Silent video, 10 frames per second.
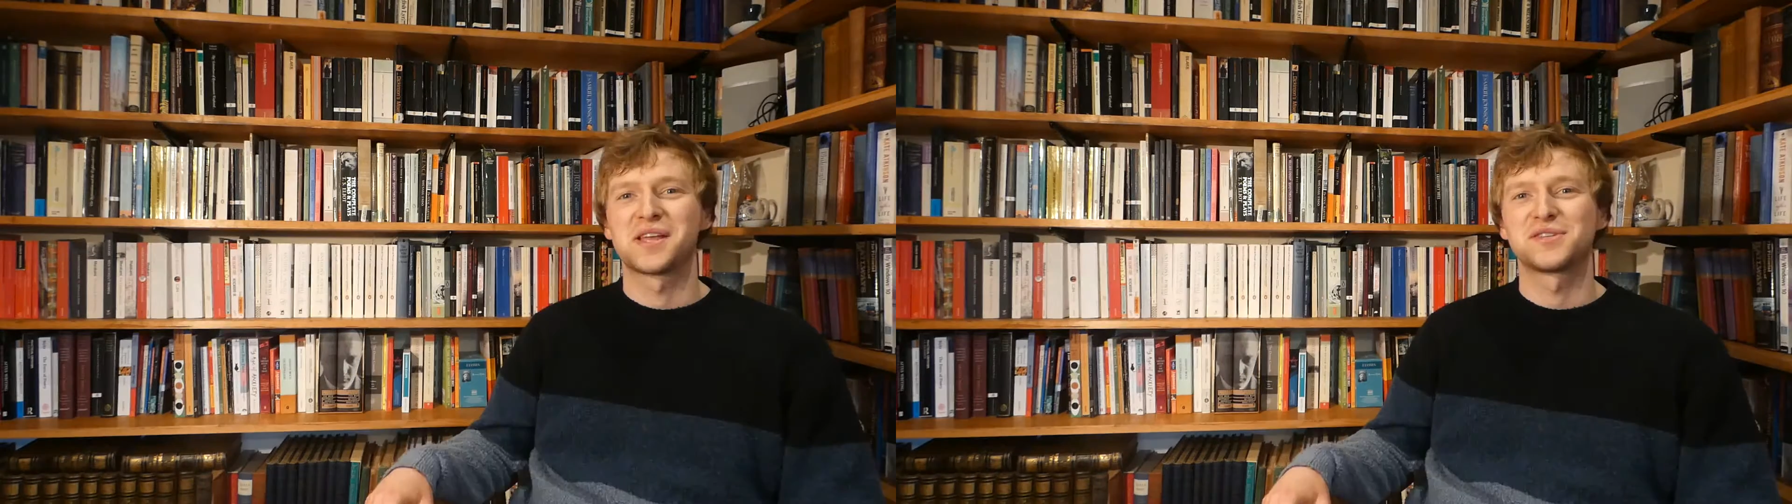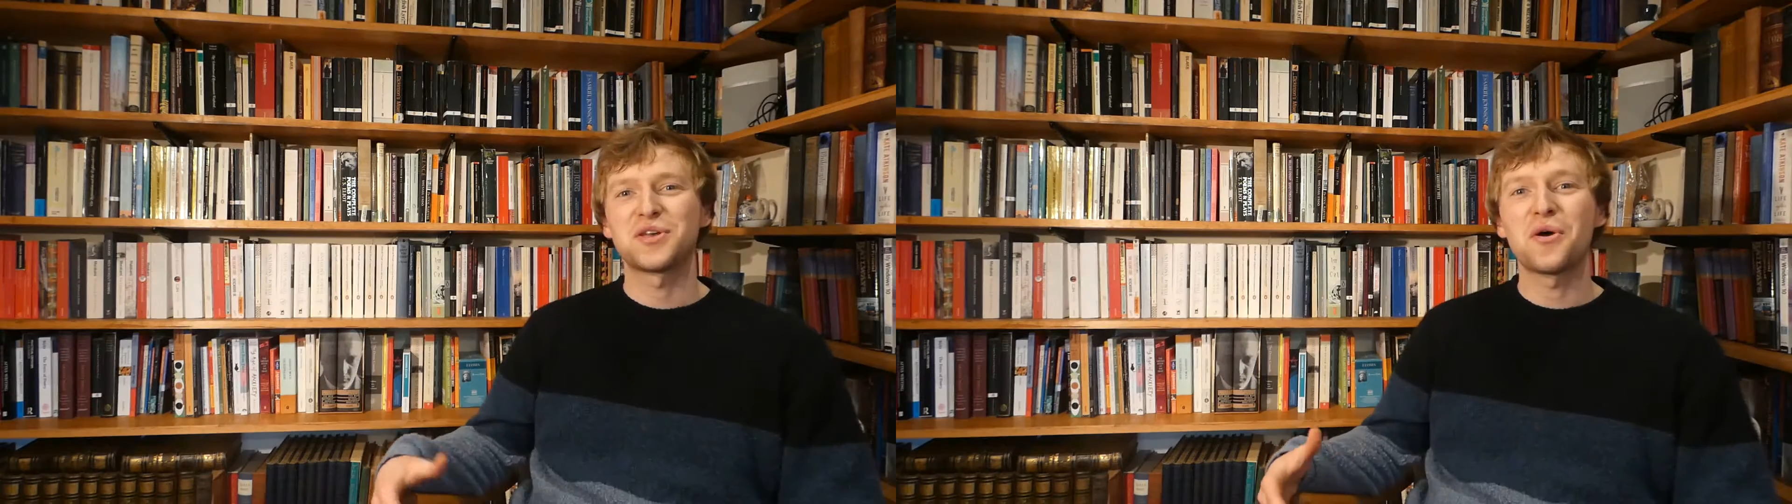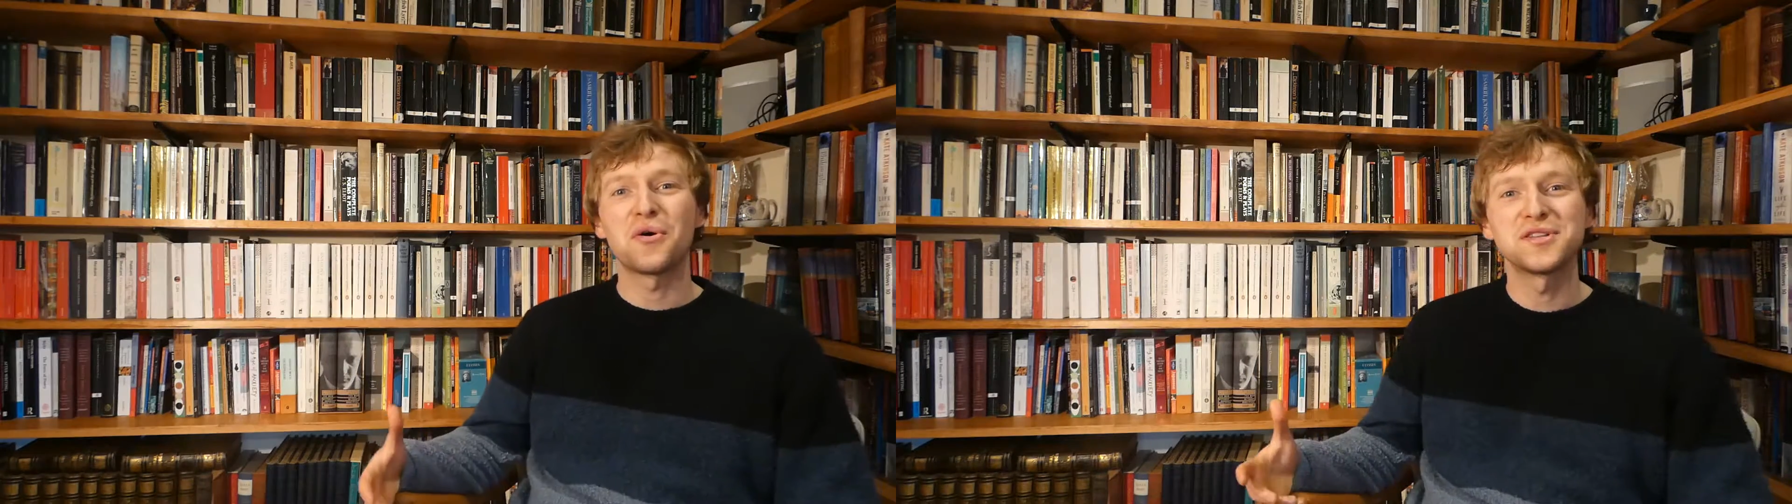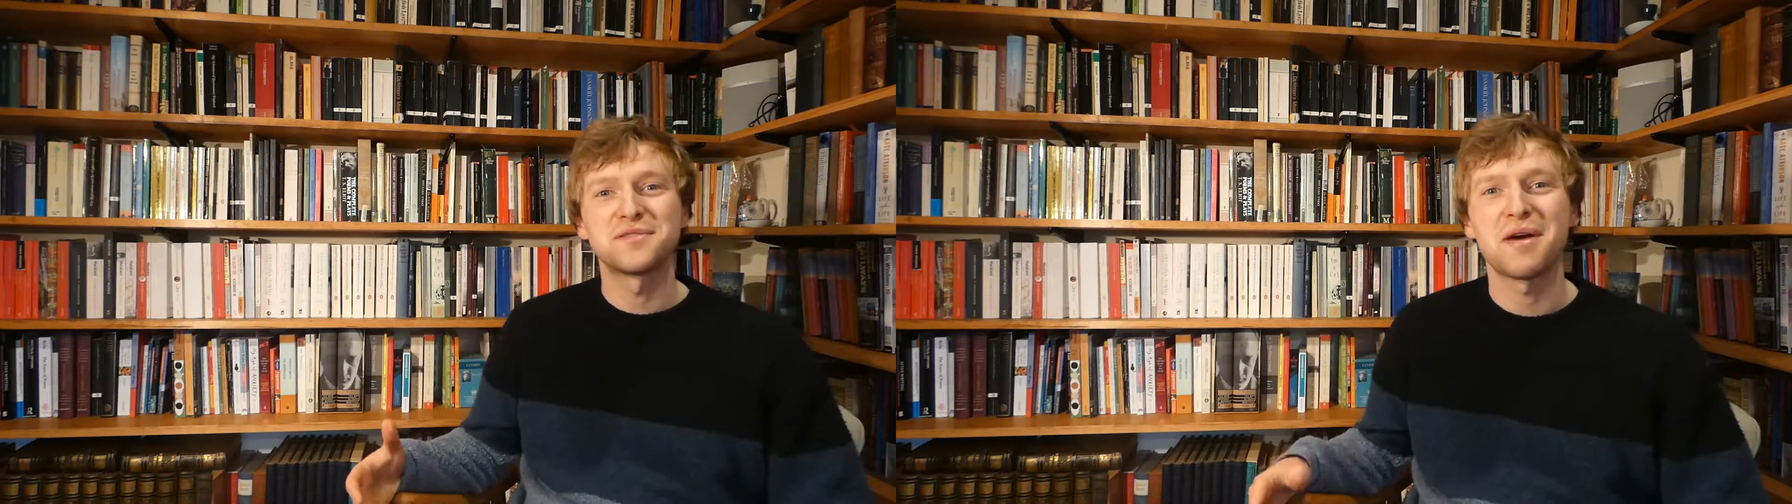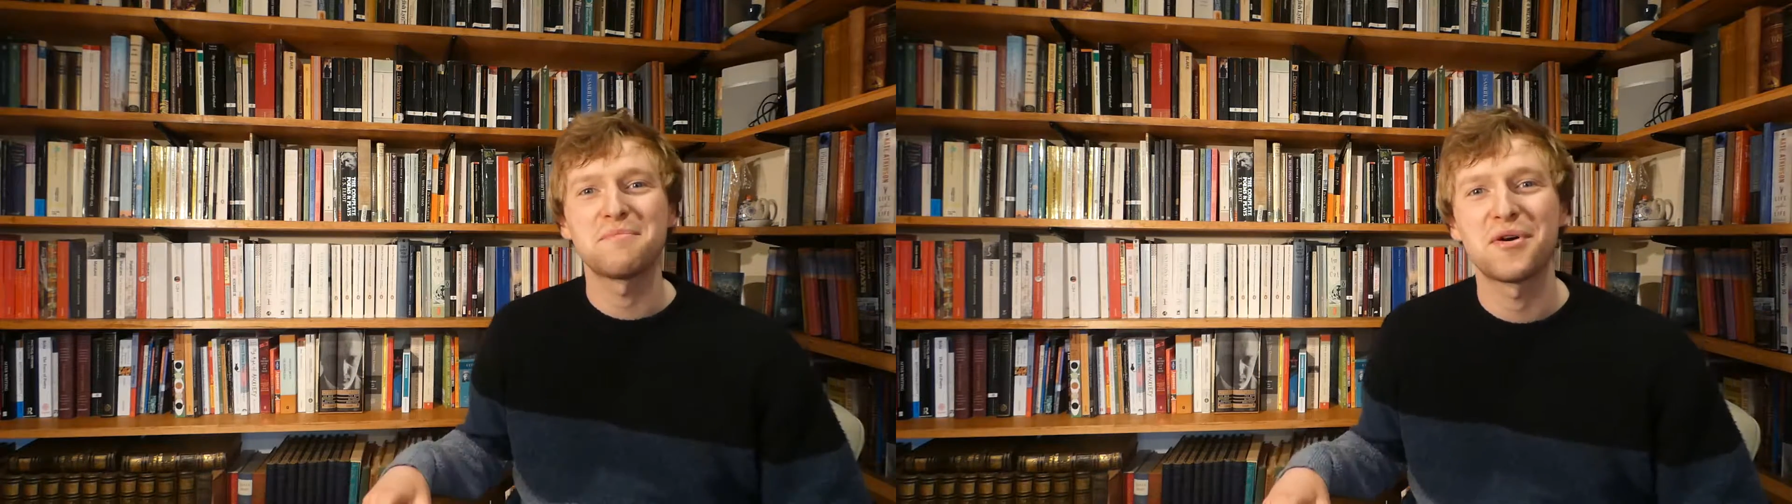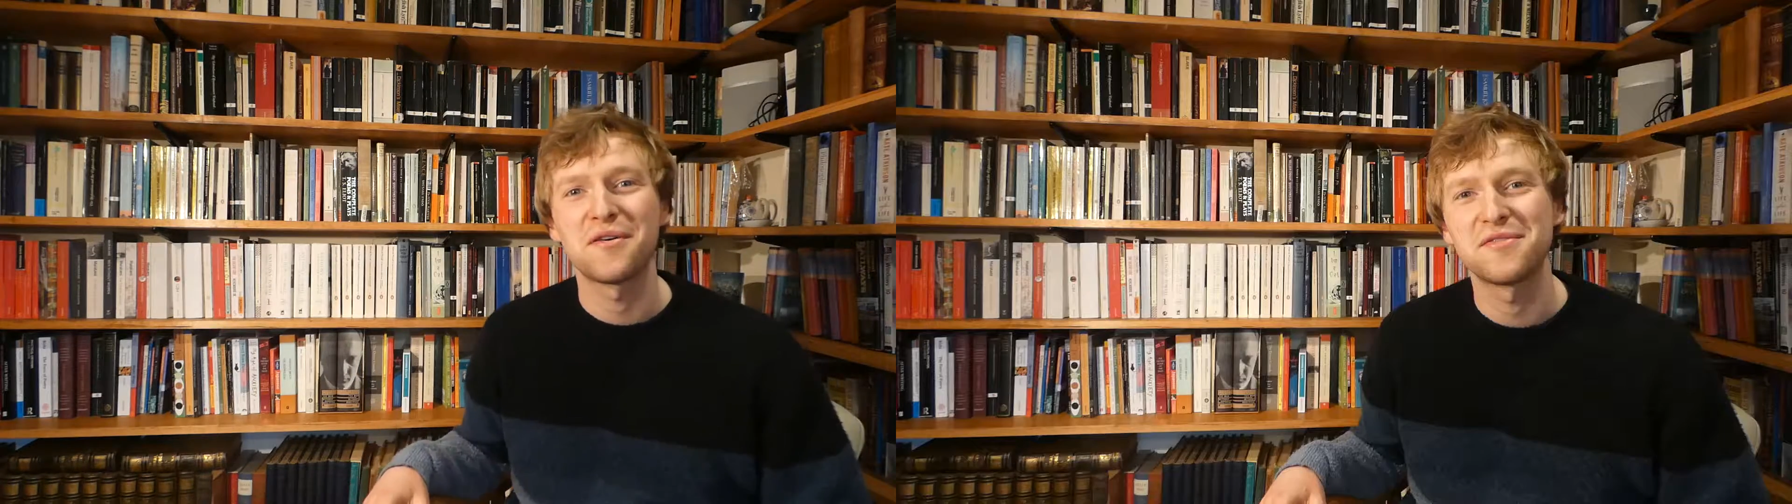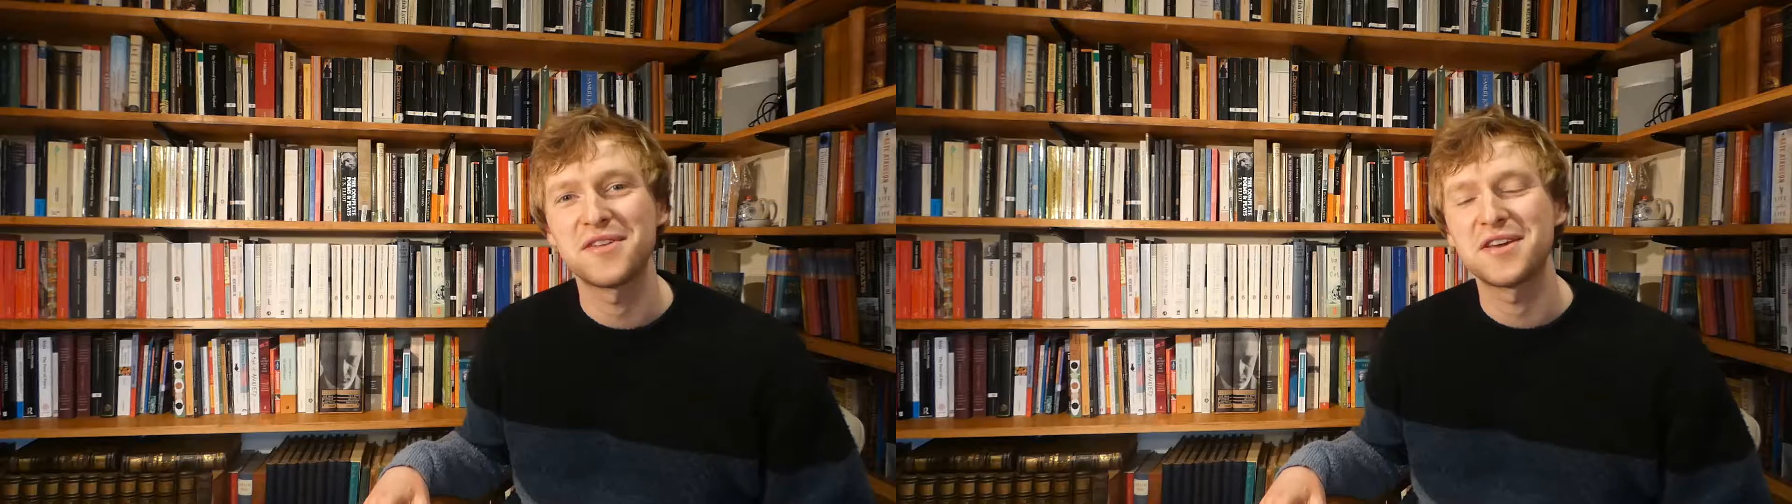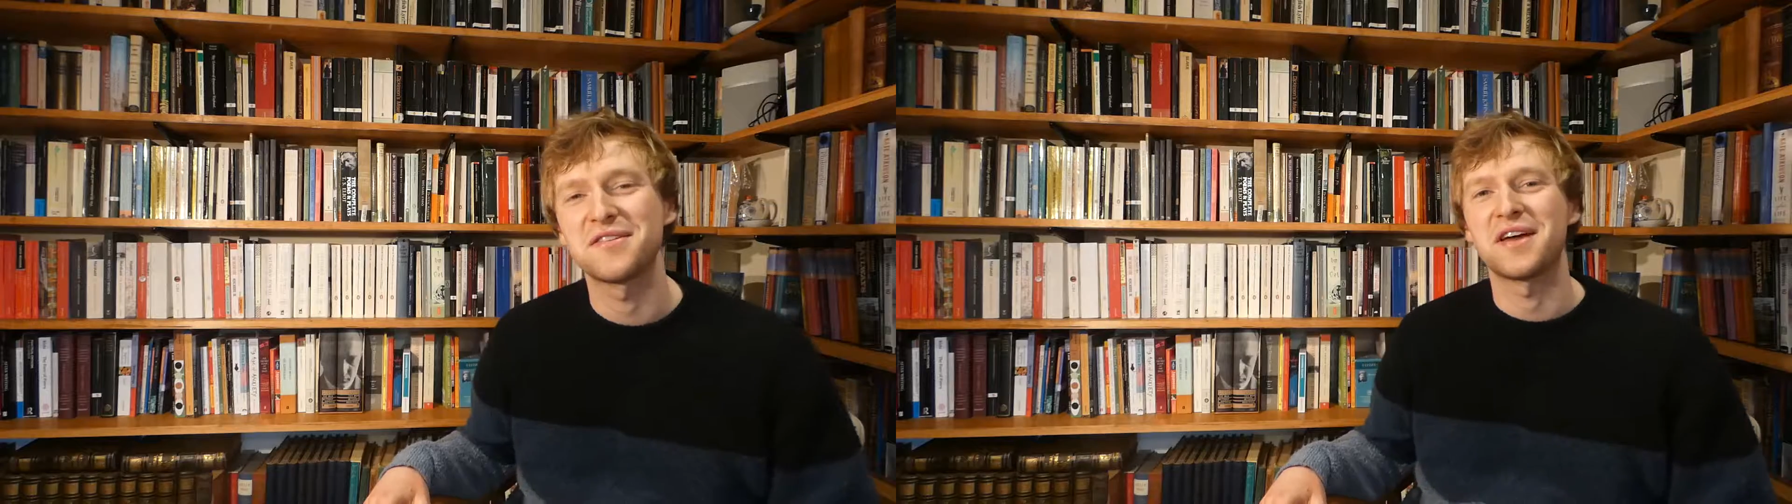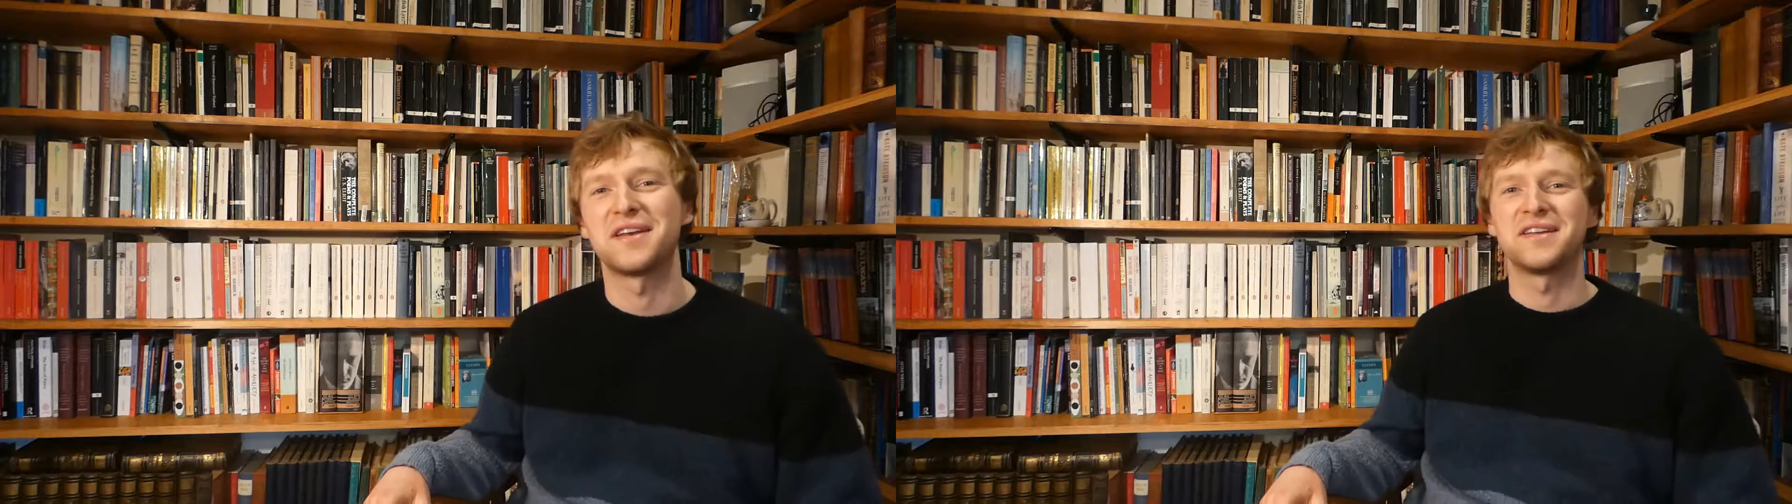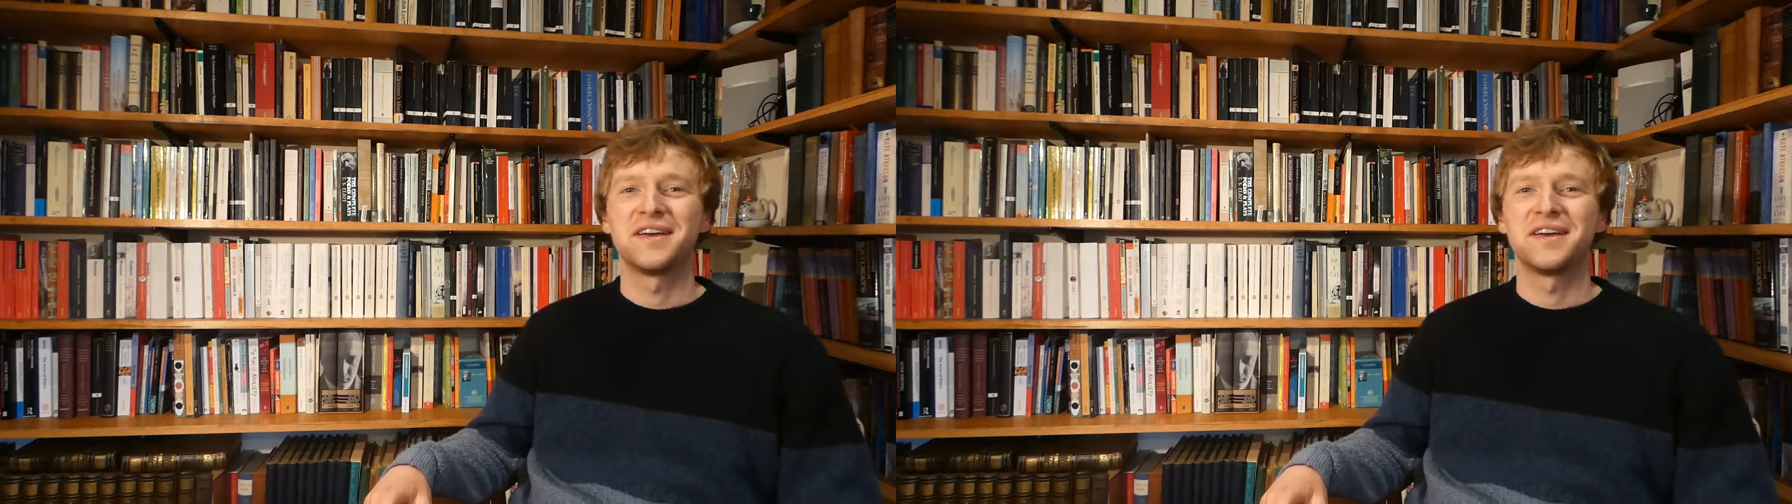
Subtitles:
So on to the main part of the video then.